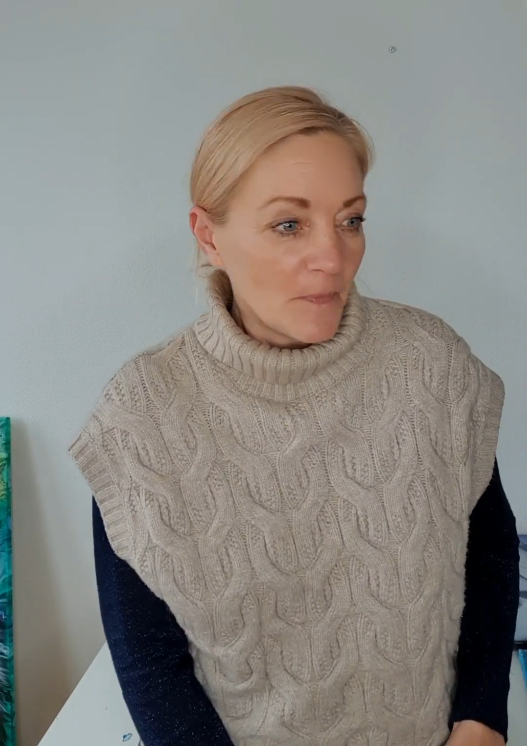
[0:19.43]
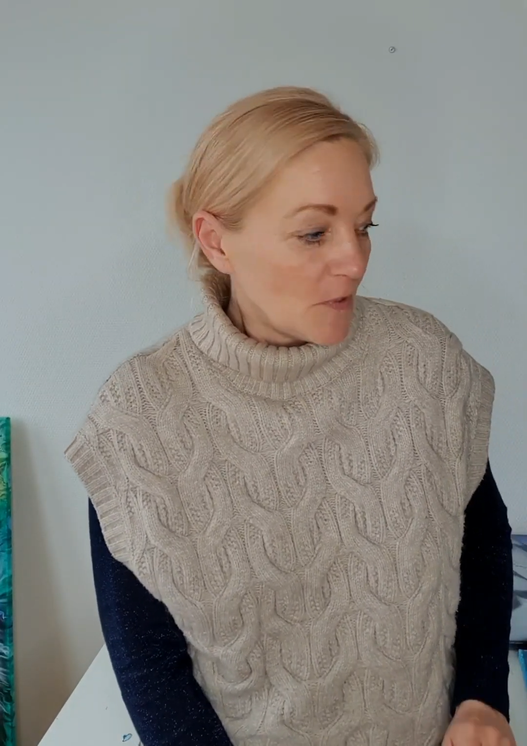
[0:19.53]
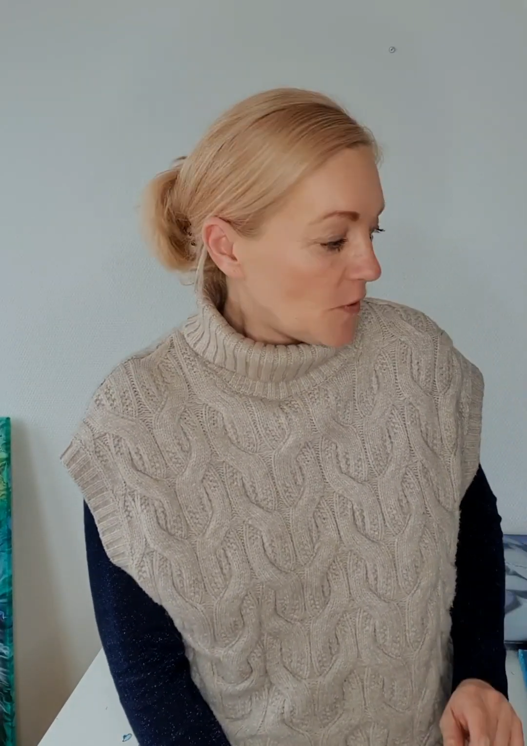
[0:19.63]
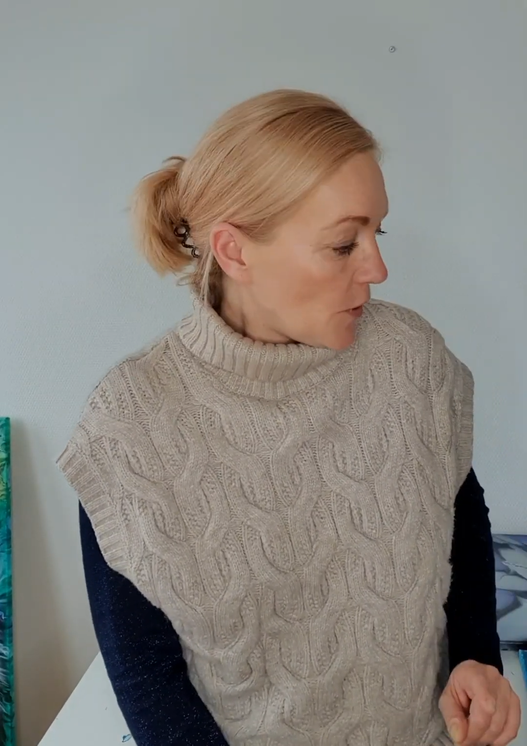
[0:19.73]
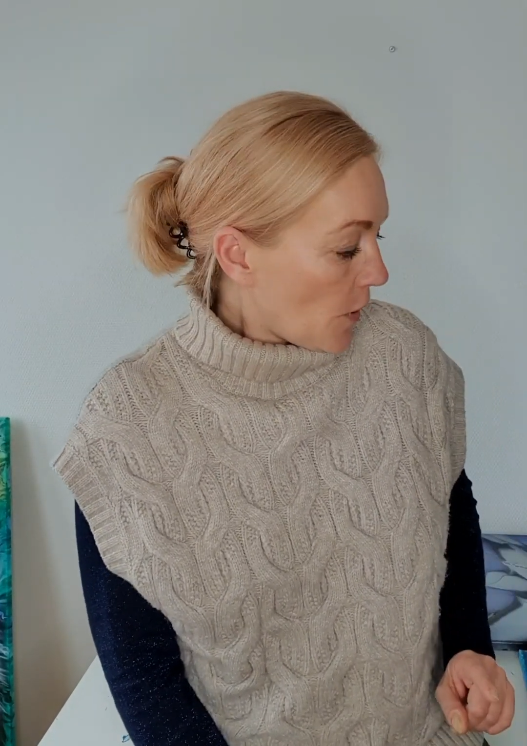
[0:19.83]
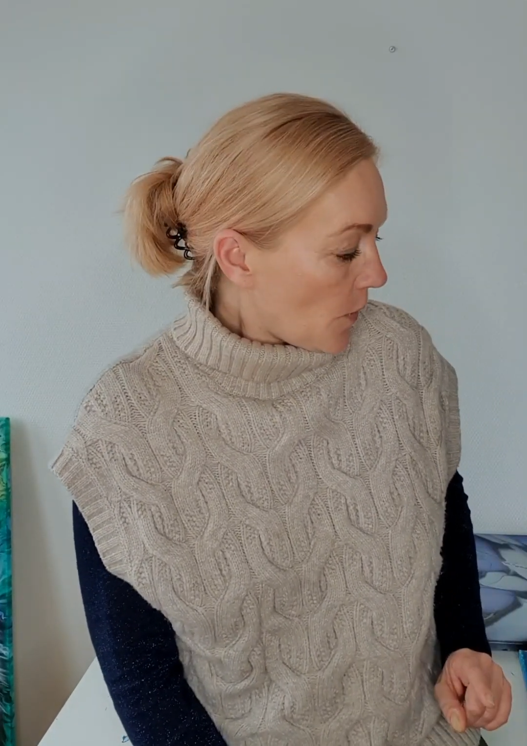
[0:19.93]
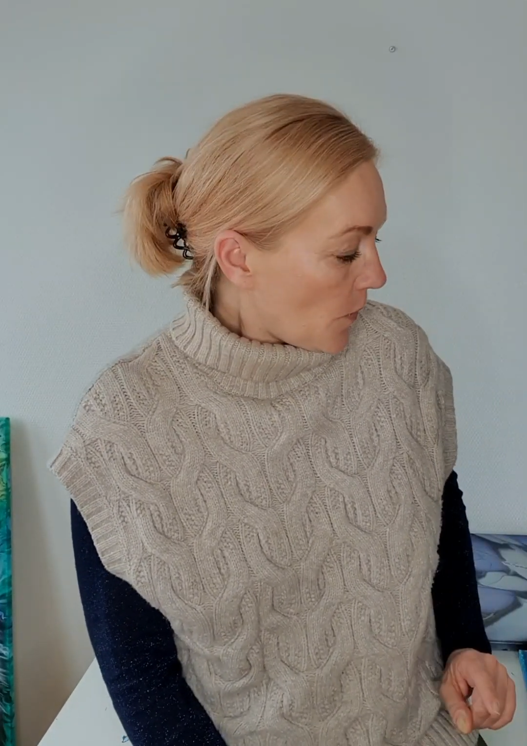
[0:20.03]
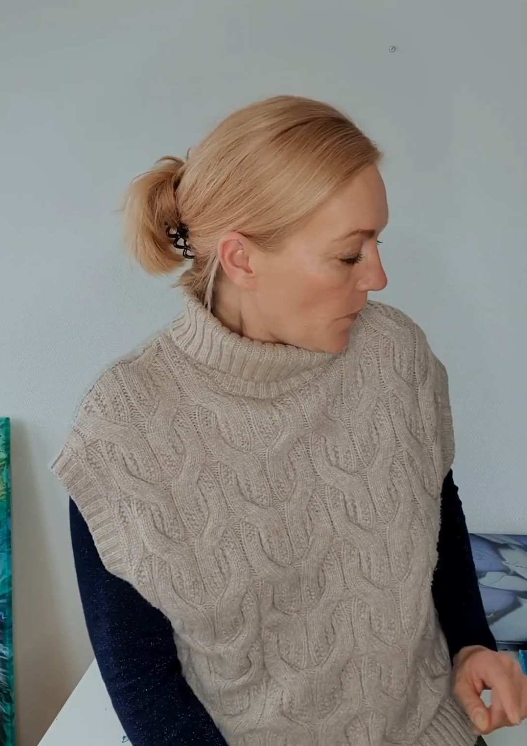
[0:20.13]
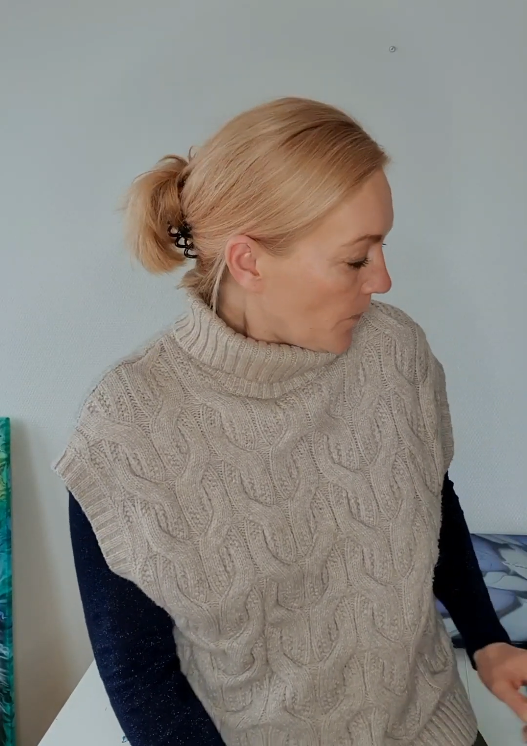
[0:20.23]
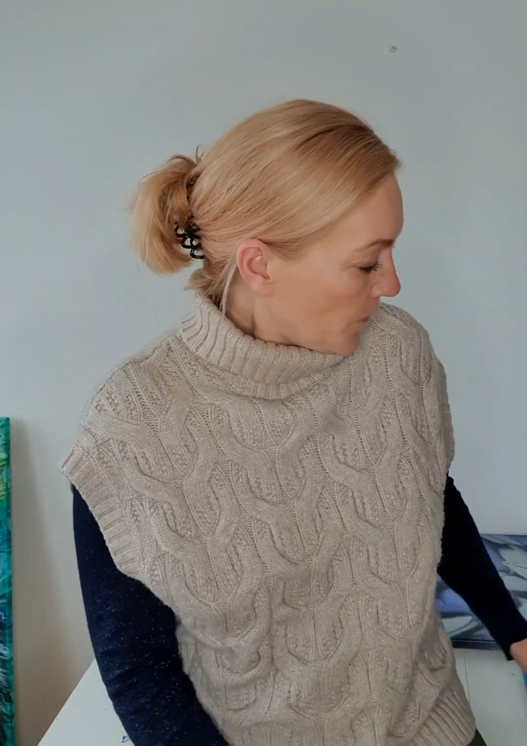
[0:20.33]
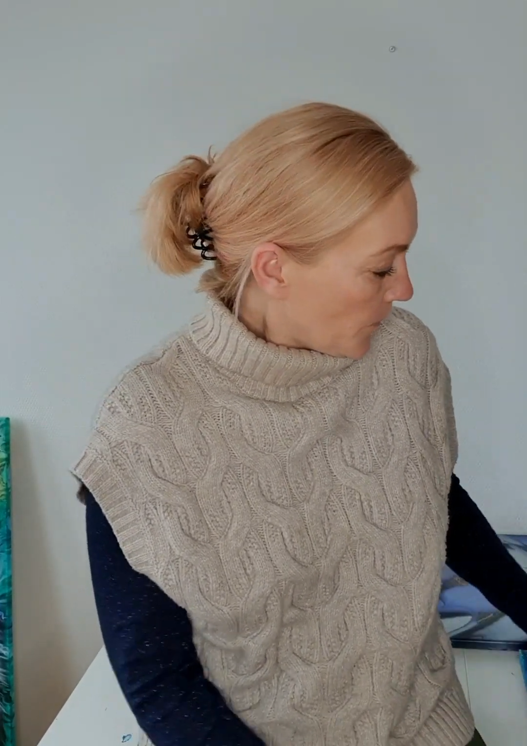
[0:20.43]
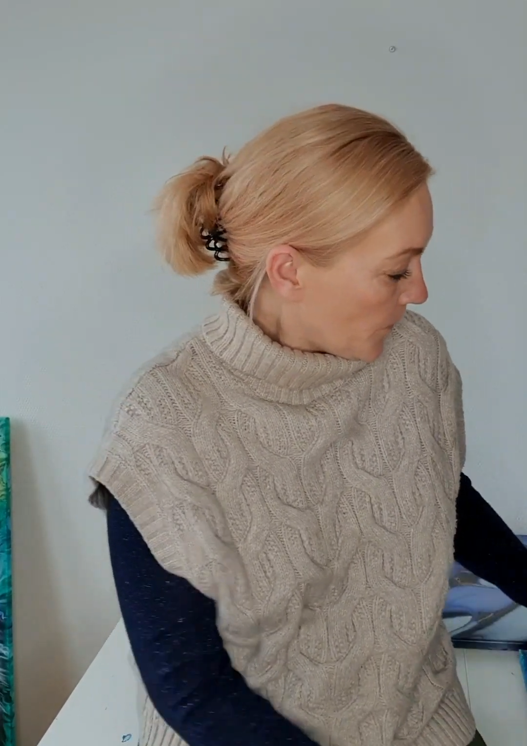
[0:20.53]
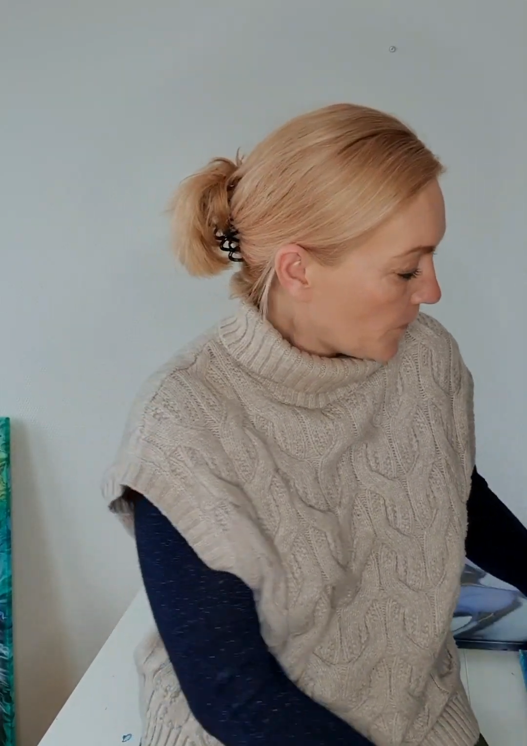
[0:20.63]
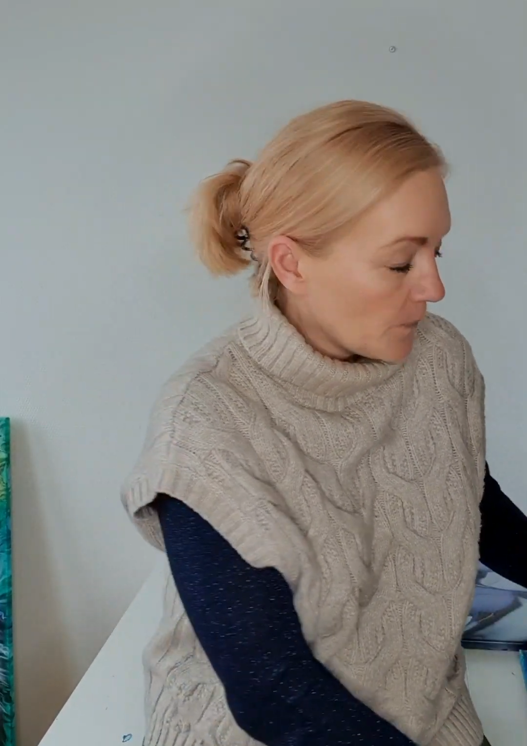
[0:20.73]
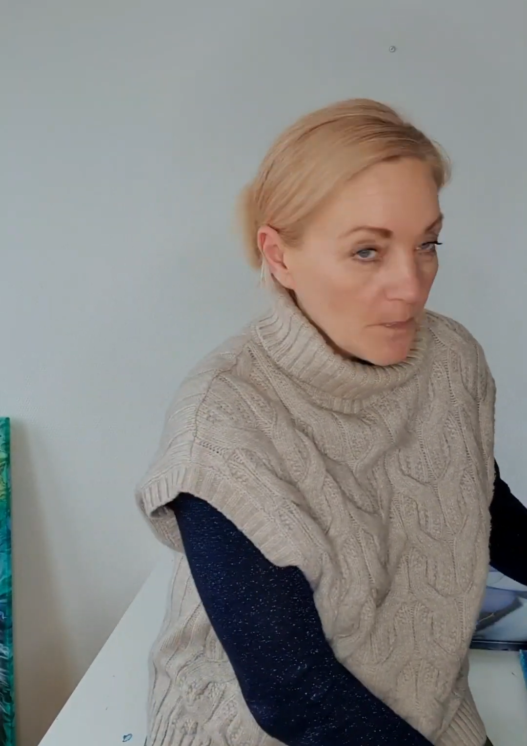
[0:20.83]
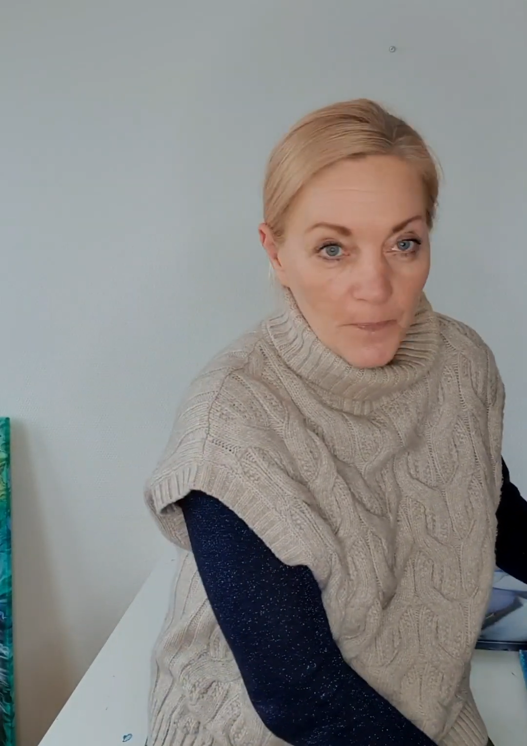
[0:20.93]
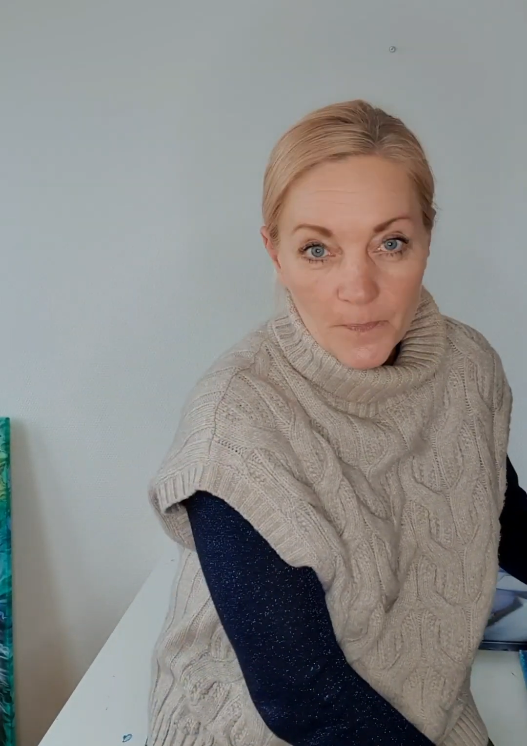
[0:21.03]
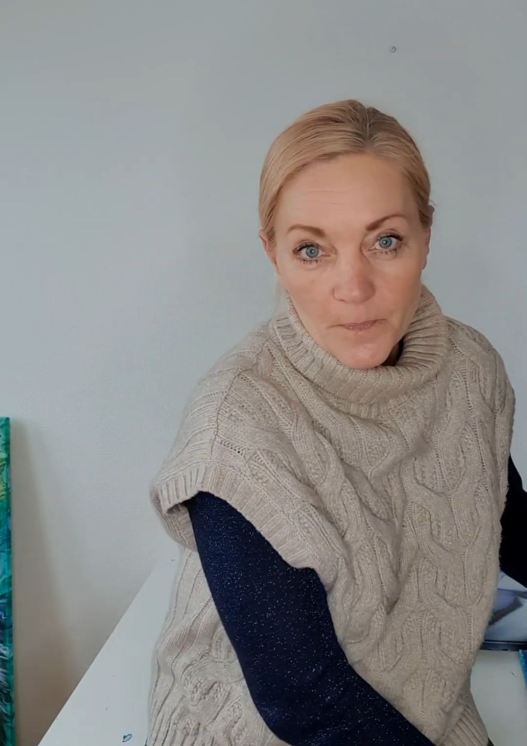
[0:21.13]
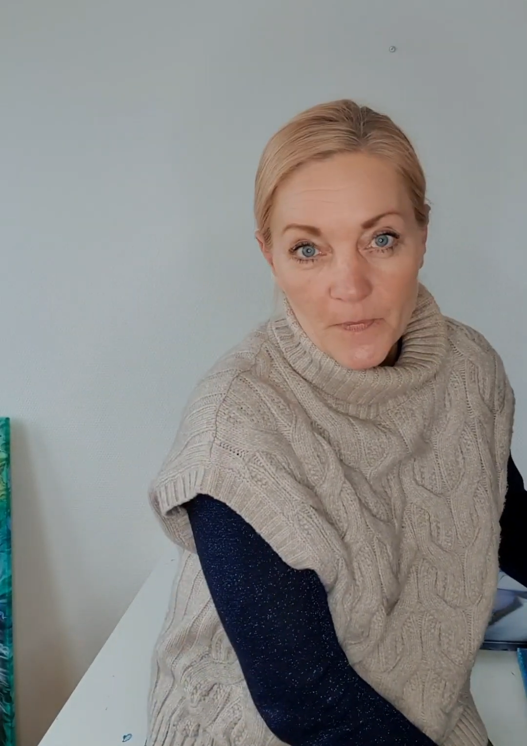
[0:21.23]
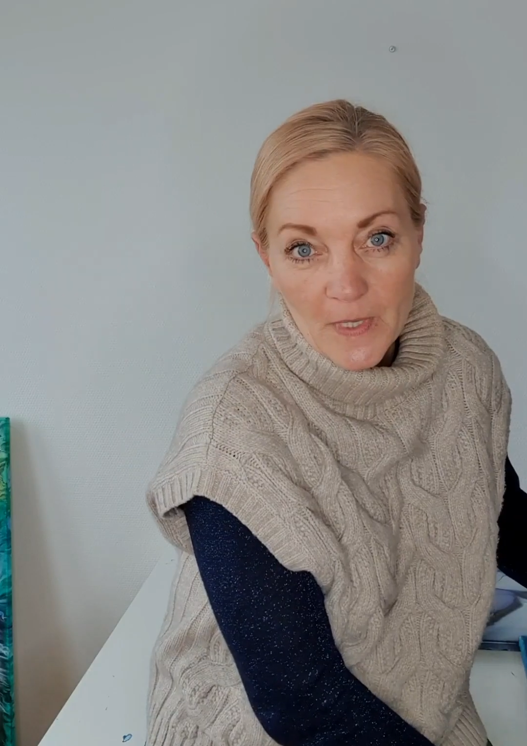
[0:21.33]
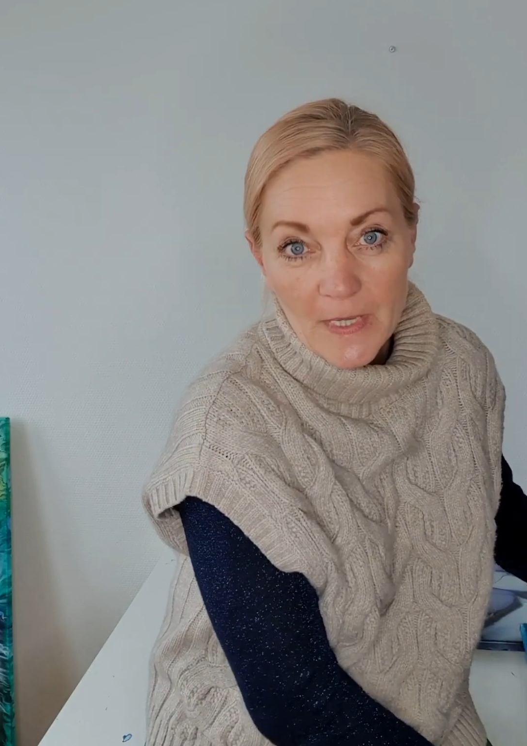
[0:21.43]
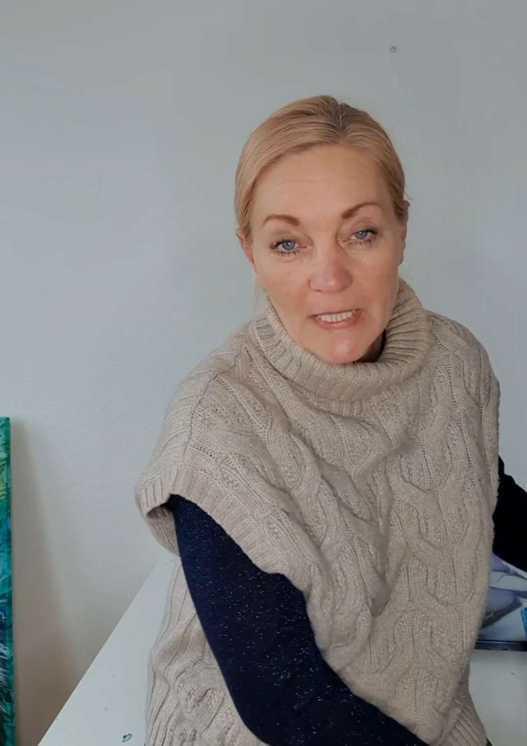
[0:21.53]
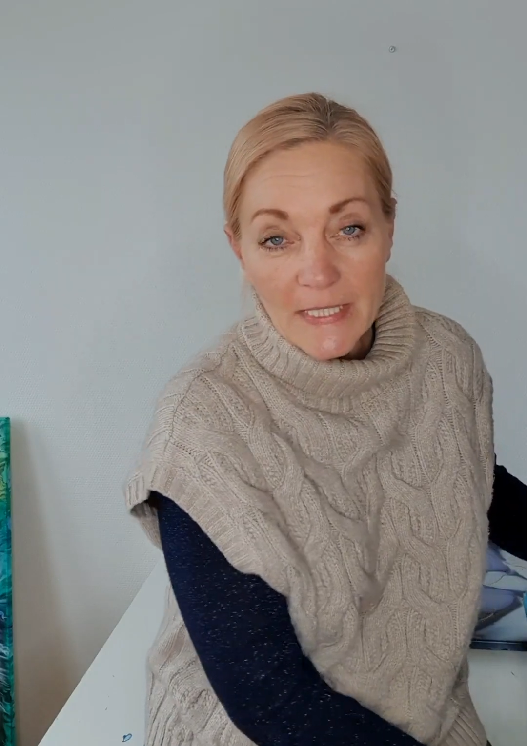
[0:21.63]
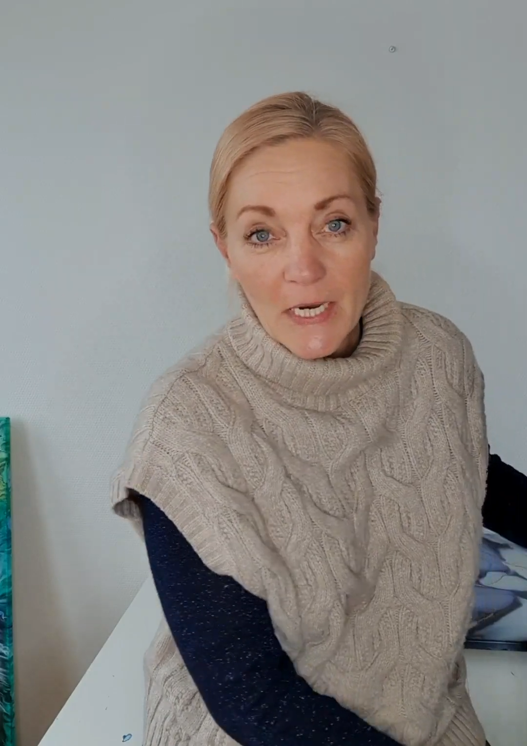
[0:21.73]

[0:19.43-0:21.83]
So let's